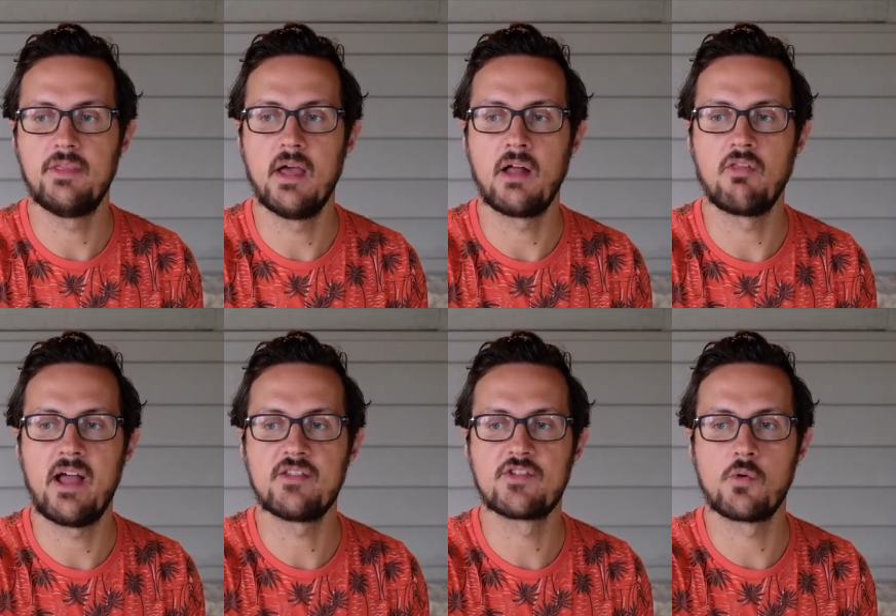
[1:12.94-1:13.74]
a
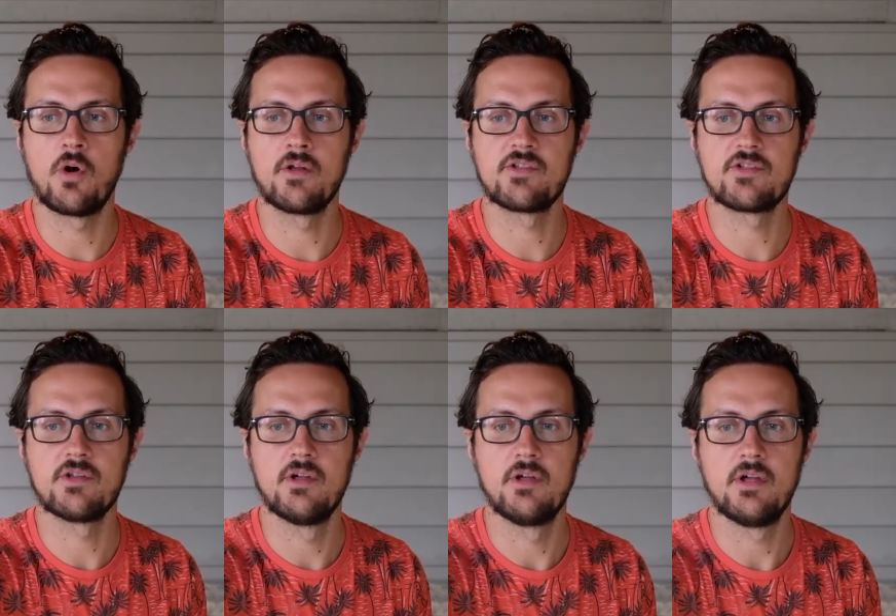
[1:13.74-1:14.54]
light source
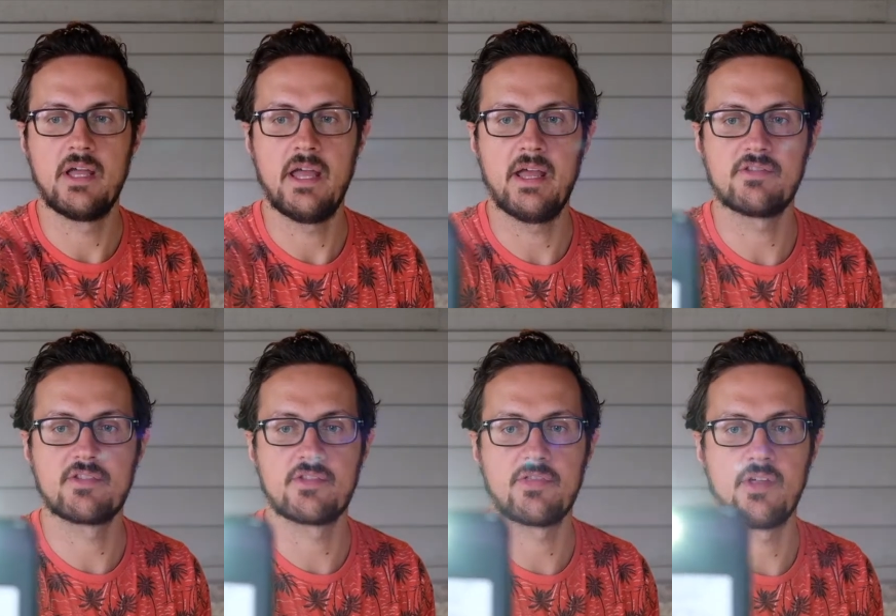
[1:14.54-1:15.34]

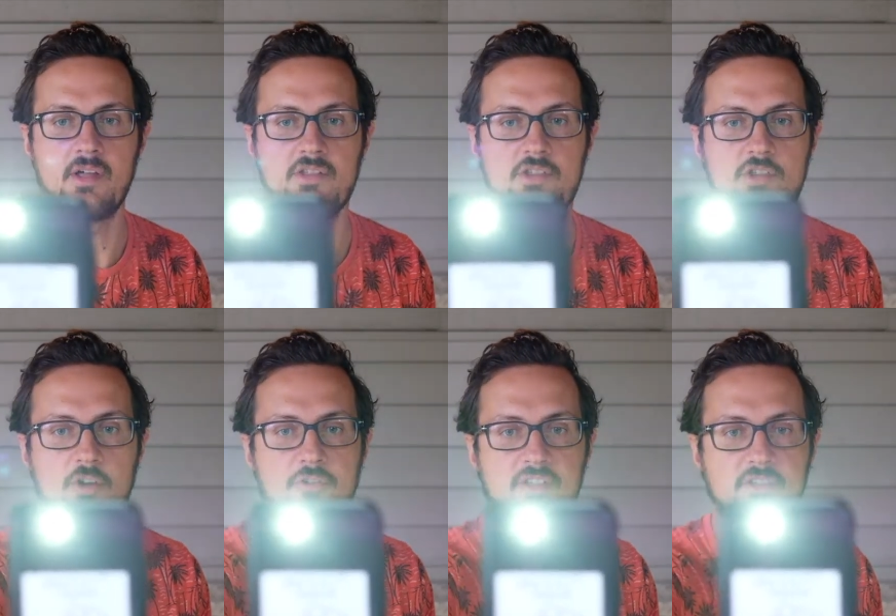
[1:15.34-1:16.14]
hits the
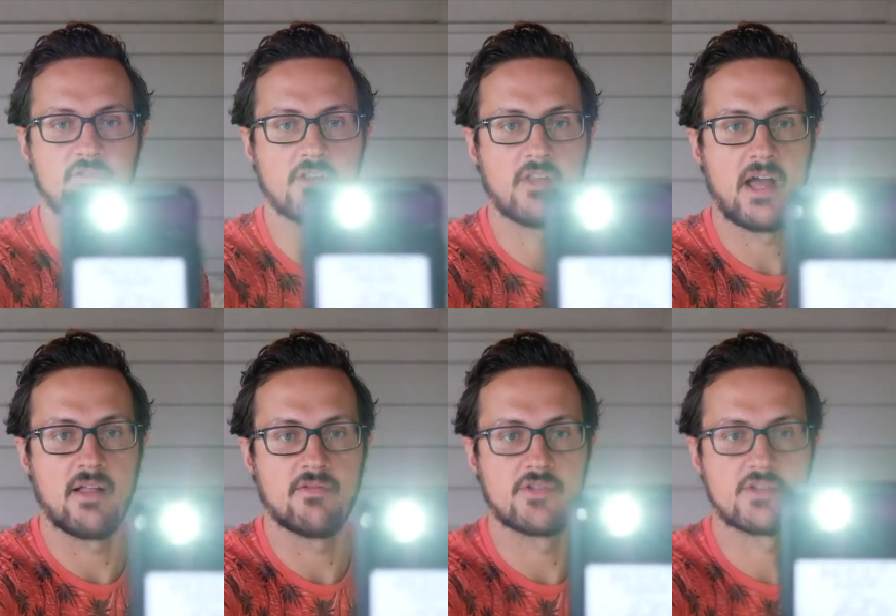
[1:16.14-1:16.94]
surface of the
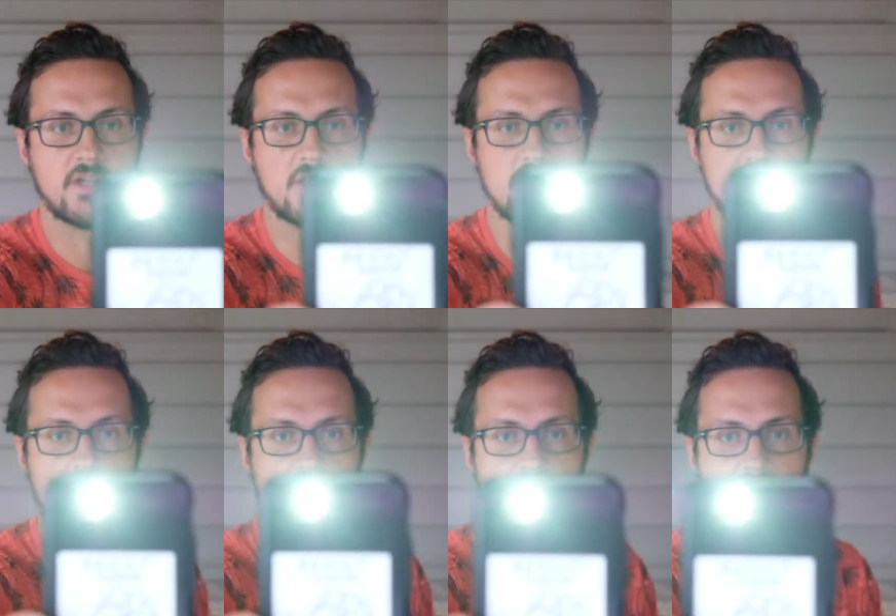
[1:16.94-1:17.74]
lens, you
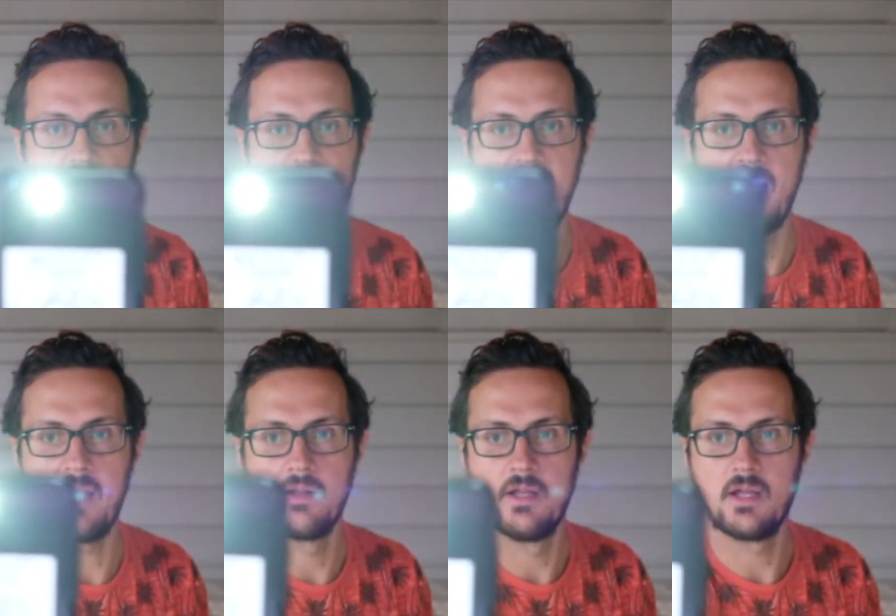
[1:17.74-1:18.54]
start to get
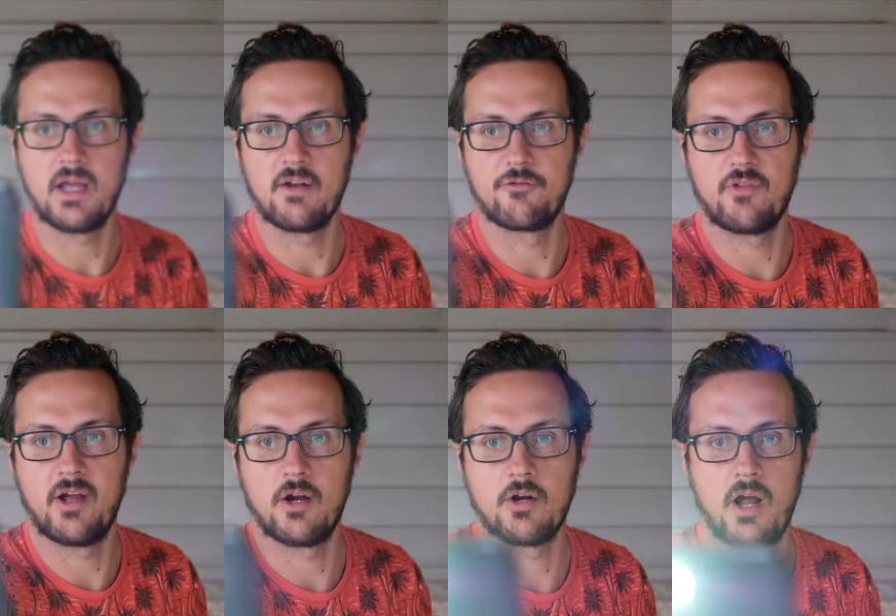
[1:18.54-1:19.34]
that kind of
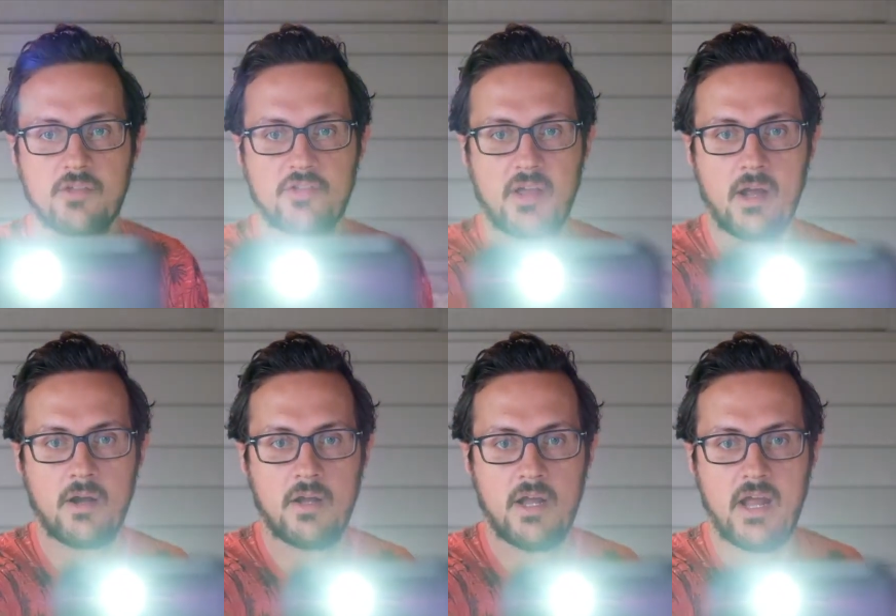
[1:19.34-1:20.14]
flare across there.
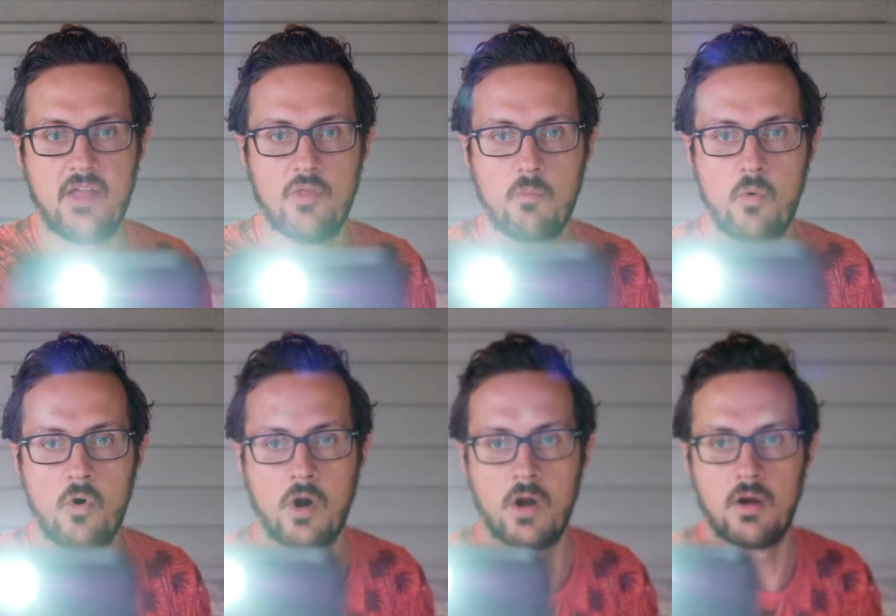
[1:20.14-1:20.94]
And the
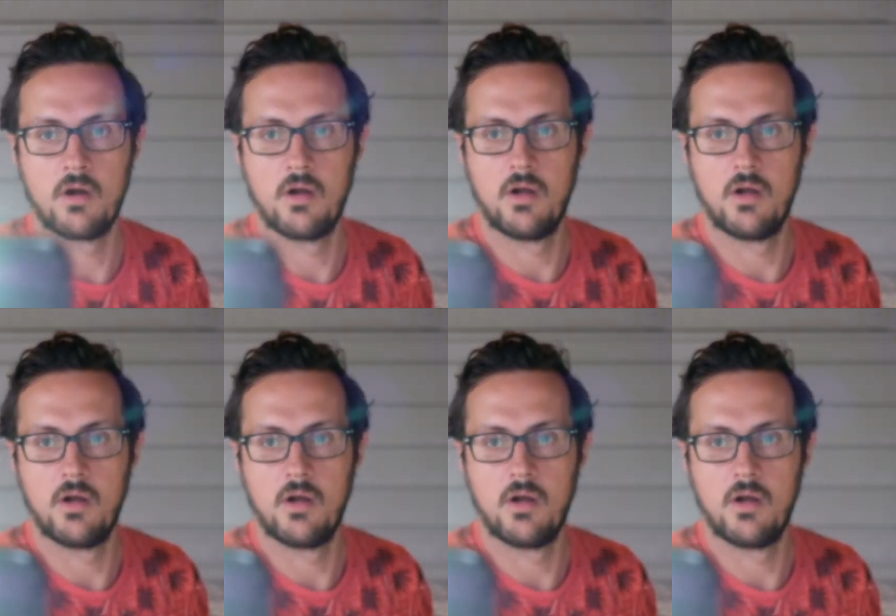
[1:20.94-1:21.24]
more